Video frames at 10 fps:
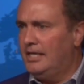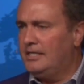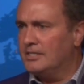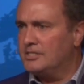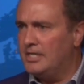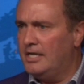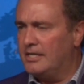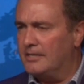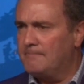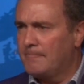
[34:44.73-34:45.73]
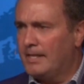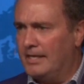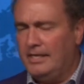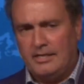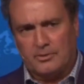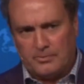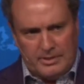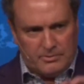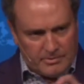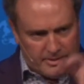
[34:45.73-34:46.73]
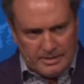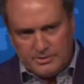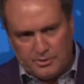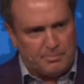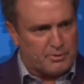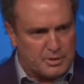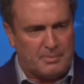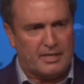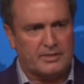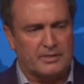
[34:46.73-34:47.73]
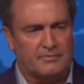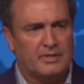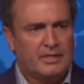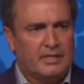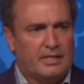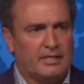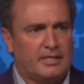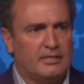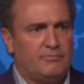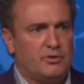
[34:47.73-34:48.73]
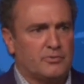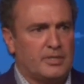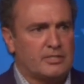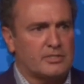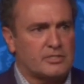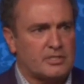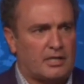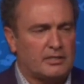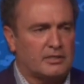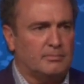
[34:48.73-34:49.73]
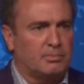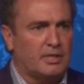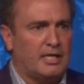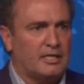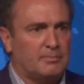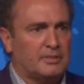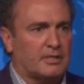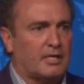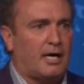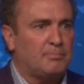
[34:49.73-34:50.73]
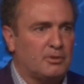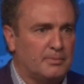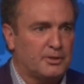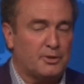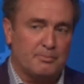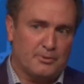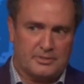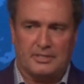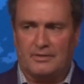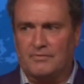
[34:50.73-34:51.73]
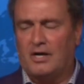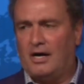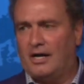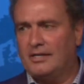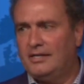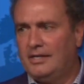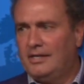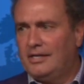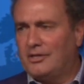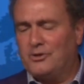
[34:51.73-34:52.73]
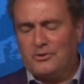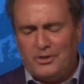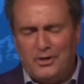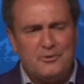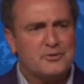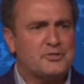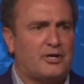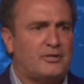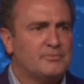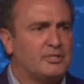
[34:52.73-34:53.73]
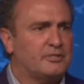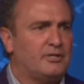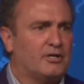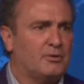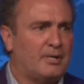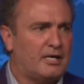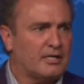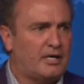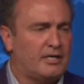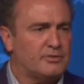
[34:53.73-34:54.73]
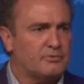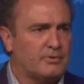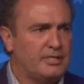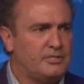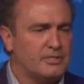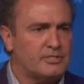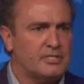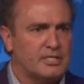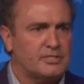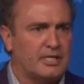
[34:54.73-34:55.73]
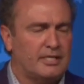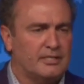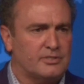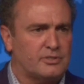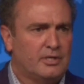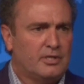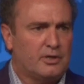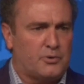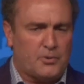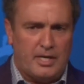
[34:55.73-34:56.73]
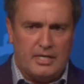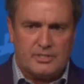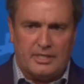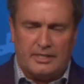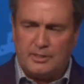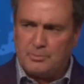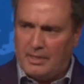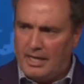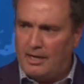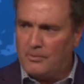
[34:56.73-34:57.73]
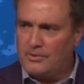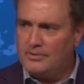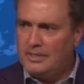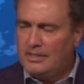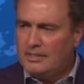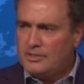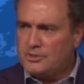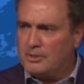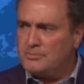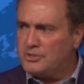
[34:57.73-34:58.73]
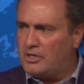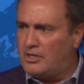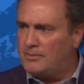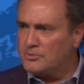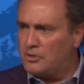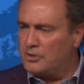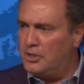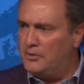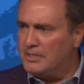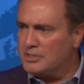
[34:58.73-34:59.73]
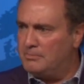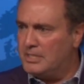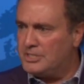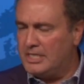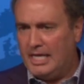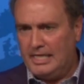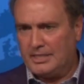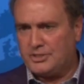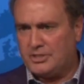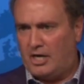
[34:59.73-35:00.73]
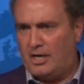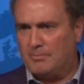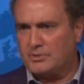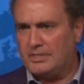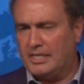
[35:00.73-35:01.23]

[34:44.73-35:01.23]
He can take it, and He can reorient your perspective and give you reasons not to complain, but to compliment the mercy of God. There are other psalms that talk about God's righteousness and His grace and His power. Some psalms are known as messianic psalms